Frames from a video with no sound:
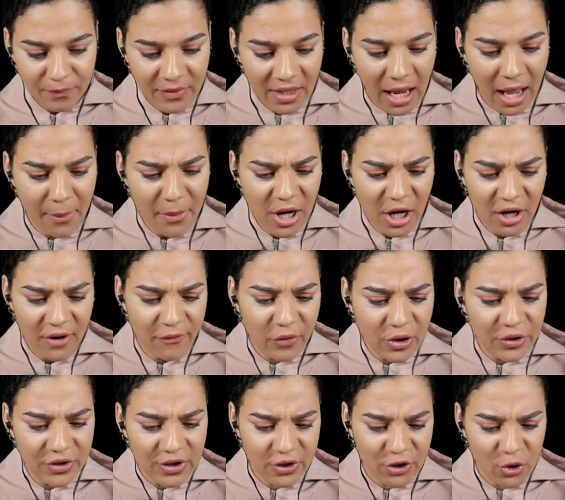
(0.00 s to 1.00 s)
I'm going to
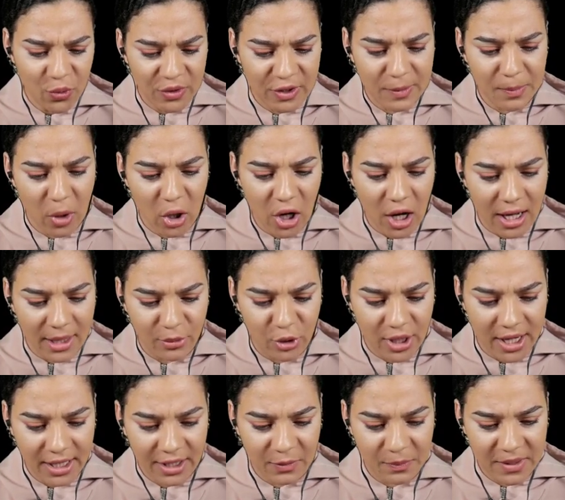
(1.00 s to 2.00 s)
convert this to a smart
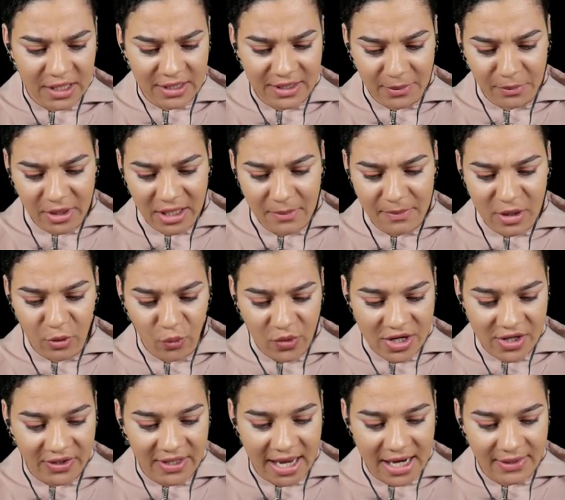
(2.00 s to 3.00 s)
object because I'm going to be
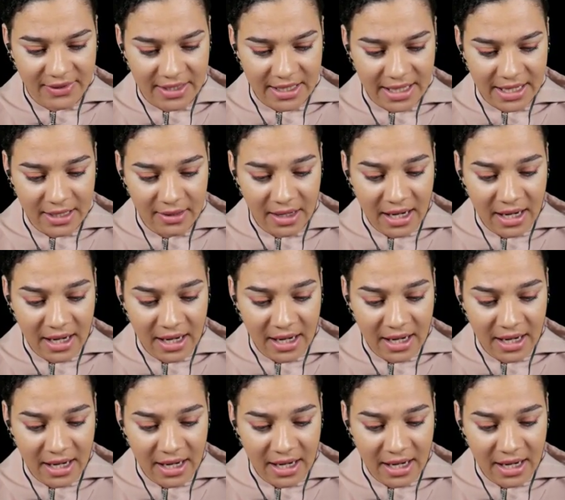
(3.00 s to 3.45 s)
resizing it